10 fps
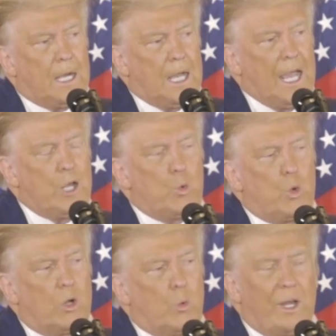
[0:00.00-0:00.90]
And
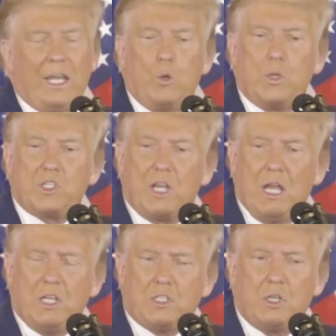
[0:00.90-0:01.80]
we're winning
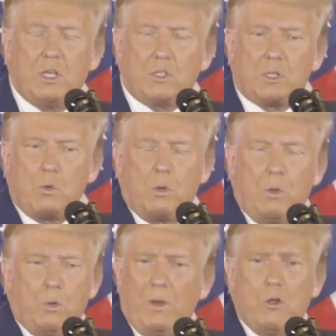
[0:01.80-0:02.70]
Wisconsin. So we're
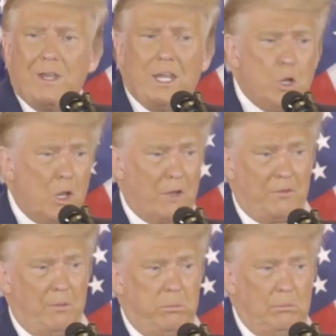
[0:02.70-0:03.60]
winning. We don't need all of
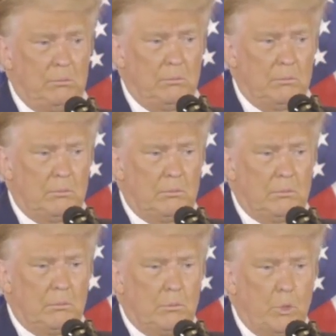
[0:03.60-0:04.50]
them.
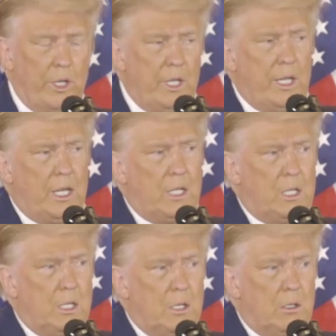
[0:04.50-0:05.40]
We need,
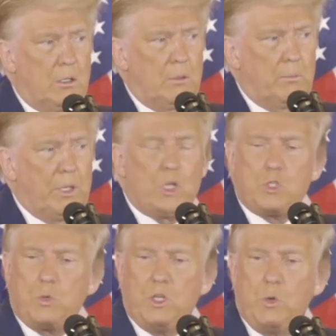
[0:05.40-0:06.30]
because
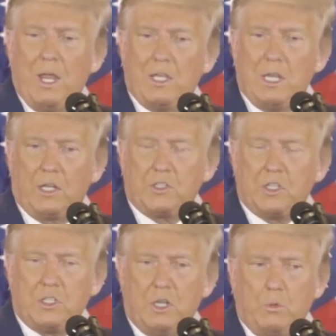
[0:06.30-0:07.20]
when you add
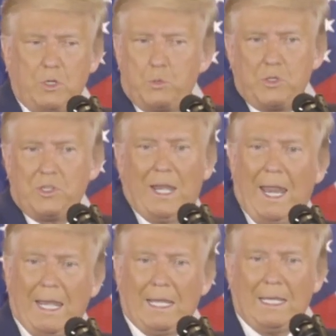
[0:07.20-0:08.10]
Texas in, which wasn't
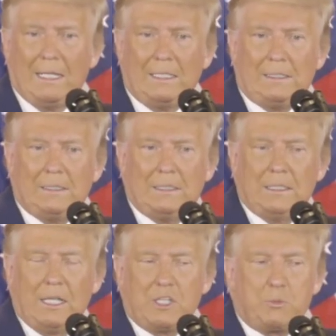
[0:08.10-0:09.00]
added,
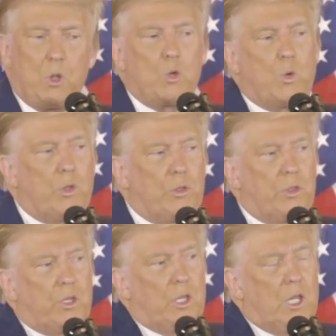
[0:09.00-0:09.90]
I spoke with
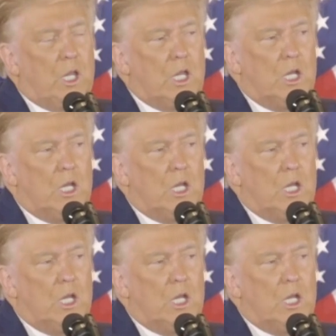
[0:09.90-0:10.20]
the